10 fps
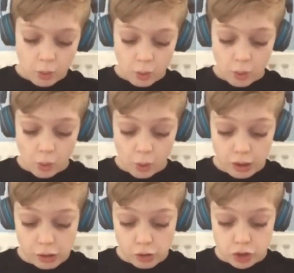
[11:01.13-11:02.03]
Oh,
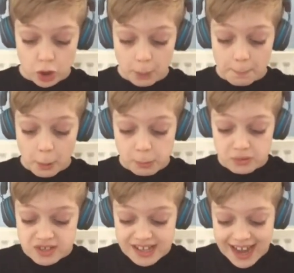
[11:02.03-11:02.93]
look at our
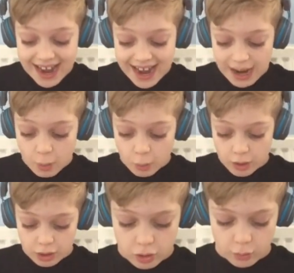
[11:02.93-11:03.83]
bubbles now.
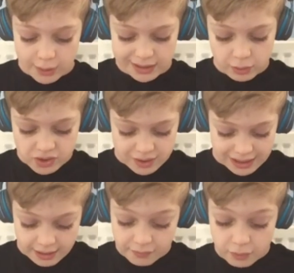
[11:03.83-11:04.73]
Oh, I can also
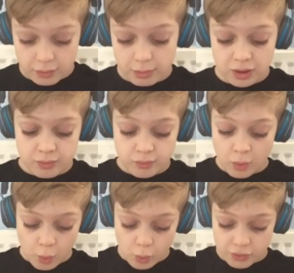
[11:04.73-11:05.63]
get another red
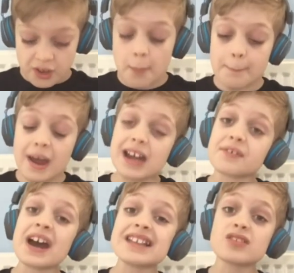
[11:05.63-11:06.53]
ball. Don't mind
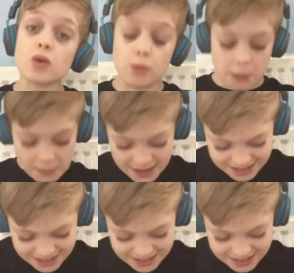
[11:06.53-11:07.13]
if I do, baby.